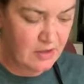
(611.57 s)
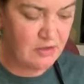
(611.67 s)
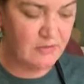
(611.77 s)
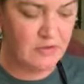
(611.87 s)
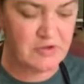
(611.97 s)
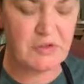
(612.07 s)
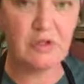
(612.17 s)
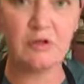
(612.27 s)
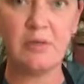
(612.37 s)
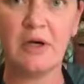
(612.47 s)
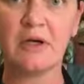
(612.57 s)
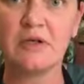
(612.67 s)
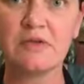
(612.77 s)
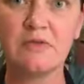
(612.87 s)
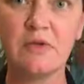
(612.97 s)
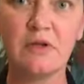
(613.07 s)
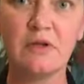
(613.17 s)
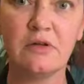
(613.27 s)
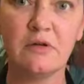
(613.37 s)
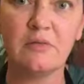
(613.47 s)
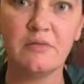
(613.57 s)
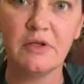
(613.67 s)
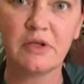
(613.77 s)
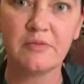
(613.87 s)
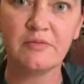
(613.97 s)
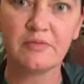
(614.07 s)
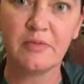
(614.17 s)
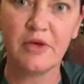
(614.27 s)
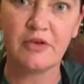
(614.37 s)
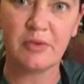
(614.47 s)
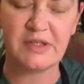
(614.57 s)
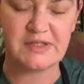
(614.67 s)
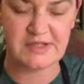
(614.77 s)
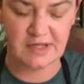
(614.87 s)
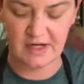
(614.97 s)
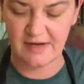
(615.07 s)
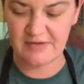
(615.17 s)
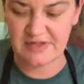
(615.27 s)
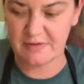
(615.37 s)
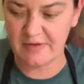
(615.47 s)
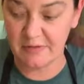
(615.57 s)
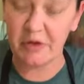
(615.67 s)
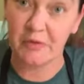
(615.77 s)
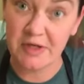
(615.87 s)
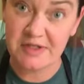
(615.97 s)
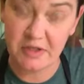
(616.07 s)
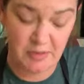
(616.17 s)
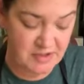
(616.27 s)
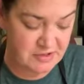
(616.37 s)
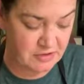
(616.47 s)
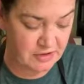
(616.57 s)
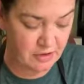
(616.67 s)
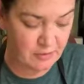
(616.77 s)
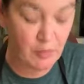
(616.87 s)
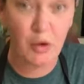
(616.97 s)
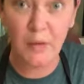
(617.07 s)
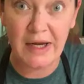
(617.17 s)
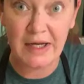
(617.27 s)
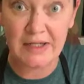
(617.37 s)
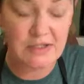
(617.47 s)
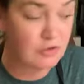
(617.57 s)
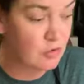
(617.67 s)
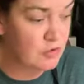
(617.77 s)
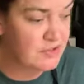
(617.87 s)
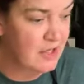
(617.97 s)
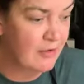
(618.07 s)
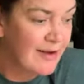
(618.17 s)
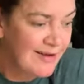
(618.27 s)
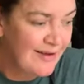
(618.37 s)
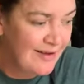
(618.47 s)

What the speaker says: And you have your sweet little box with all your little, you know, puzzle pieces in it. Obviously, we have to put the rest of the puzzle in there, but we're waiting until it cools down.